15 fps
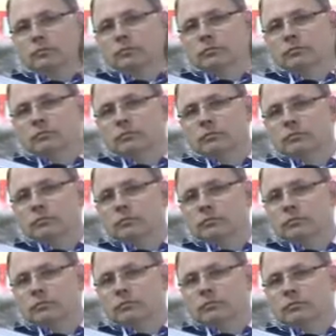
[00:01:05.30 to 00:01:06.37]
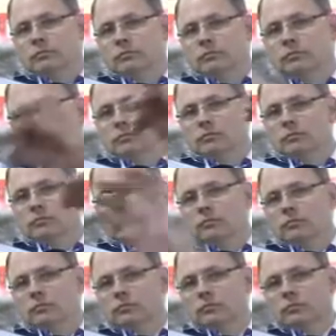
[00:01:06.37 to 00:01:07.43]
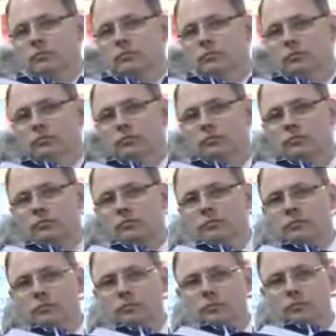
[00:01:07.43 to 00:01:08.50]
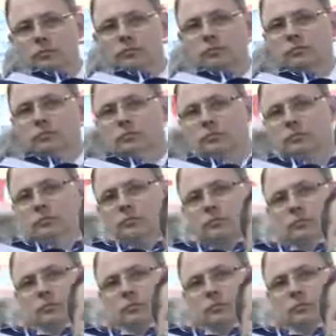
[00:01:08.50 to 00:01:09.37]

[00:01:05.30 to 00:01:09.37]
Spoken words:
[no speech]